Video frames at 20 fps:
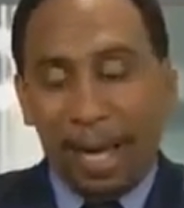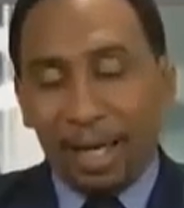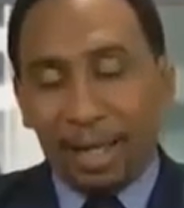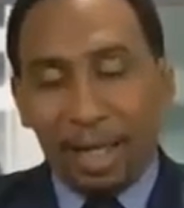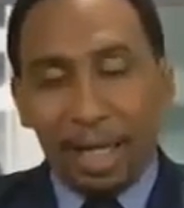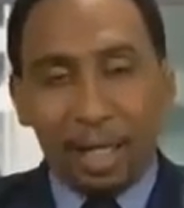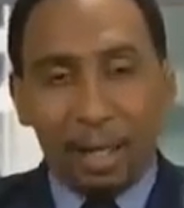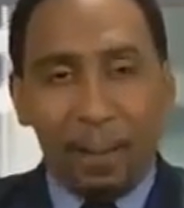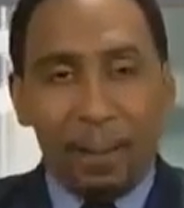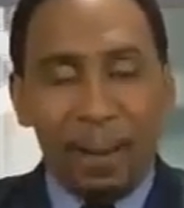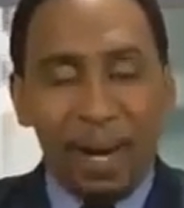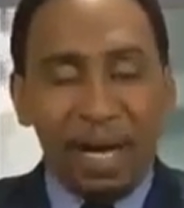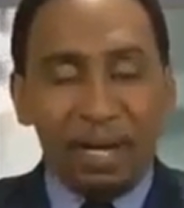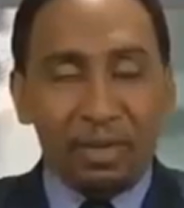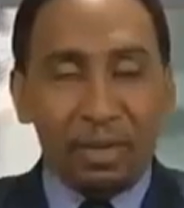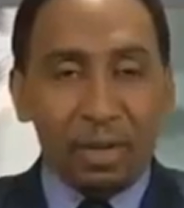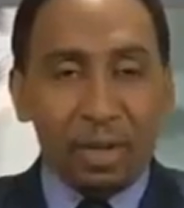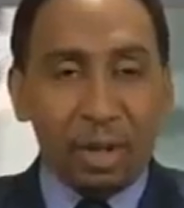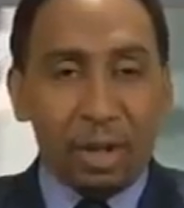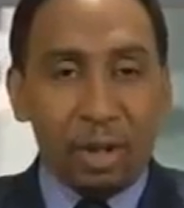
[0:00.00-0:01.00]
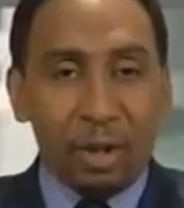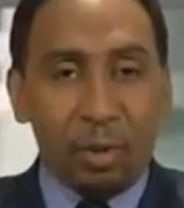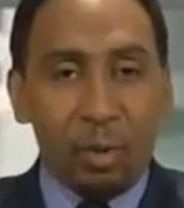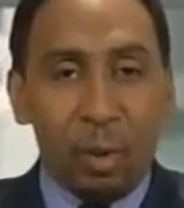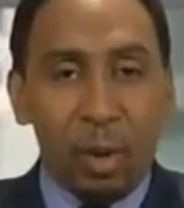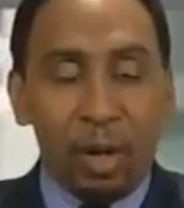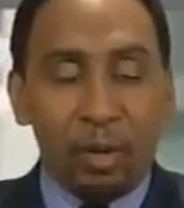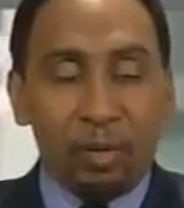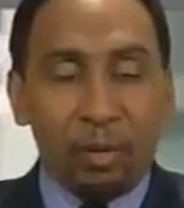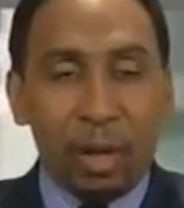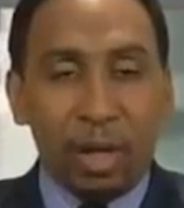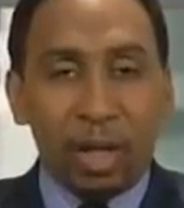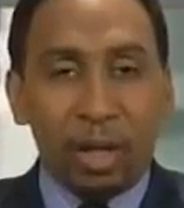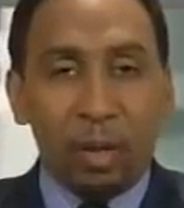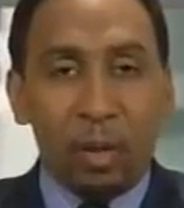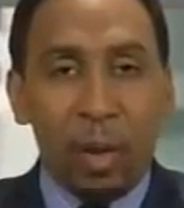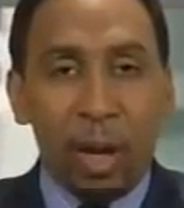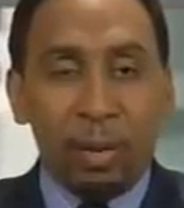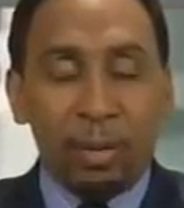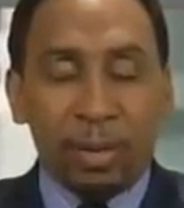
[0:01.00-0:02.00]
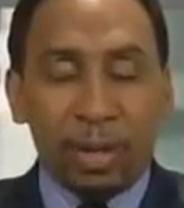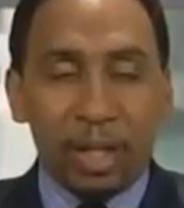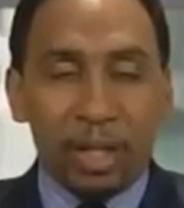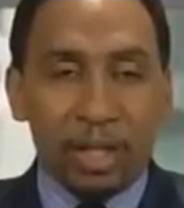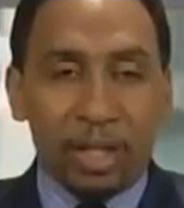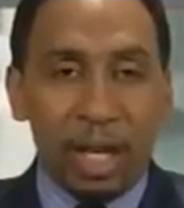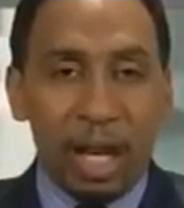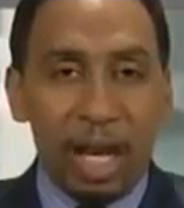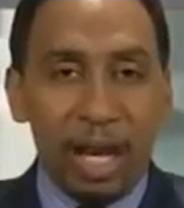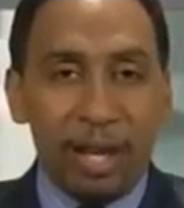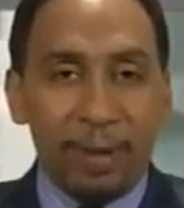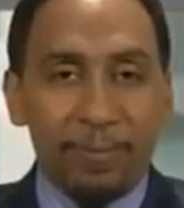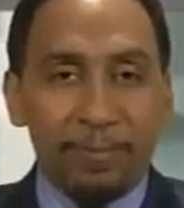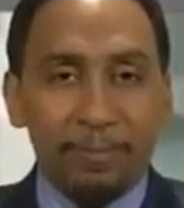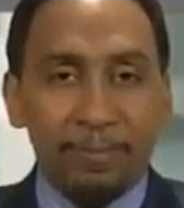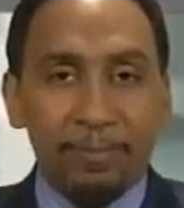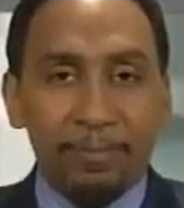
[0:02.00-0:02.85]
I think the Patriots are going to win running away with this game.